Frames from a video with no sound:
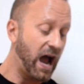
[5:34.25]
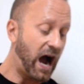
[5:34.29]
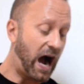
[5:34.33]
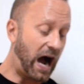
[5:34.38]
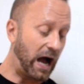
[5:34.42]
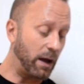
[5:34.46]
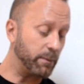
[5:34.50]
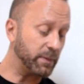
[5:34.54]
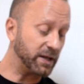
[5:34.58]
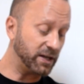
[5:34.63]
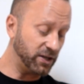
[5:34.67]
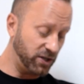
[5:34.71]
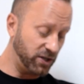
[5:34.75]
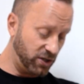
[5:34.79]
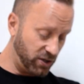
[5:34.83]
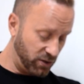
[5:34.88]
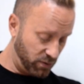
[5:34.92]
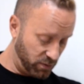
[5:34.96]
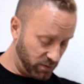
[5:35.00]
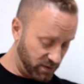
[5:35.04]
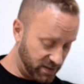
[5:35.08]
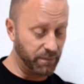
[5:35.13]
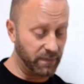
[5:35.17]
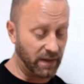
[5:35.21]
I'm going to use
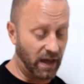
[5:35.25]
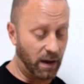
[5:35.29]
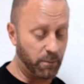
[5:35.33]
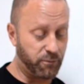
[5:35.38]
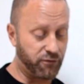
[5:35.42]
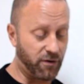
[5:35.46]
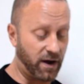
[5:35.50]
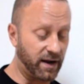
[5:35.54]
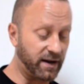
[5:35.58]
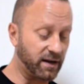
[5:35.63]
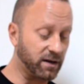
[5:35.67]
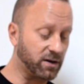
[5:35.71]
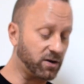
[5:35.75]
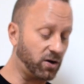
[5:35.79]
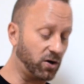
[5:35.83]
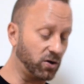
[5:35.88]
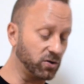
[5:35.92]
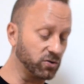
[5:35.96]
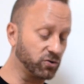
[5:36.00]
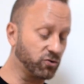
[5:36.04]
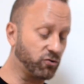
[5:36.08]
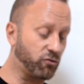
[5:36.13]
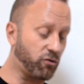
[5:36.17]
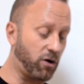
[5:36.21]
a product called
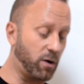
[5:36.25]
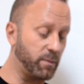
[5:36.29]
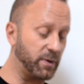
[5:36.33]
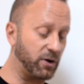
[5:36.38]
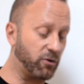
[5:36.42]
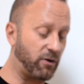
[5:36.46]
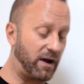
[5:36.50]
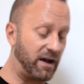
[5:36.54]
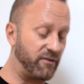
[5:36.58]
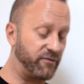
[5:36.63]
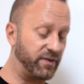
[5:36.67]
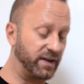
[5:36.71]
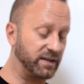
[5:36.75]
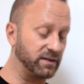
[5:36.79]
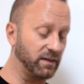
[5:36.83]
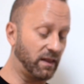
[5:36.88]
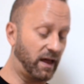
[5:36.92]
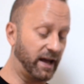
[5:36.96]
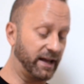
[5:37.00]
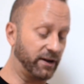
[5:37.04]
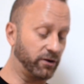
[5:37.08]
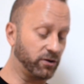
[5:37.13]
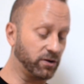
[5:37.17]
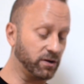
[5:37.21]
Chromographic
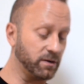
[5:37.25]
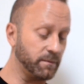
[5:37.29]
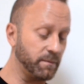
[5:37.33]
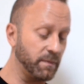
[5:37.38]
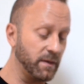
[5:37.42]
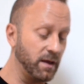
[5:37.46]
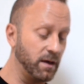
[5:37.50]
Liner.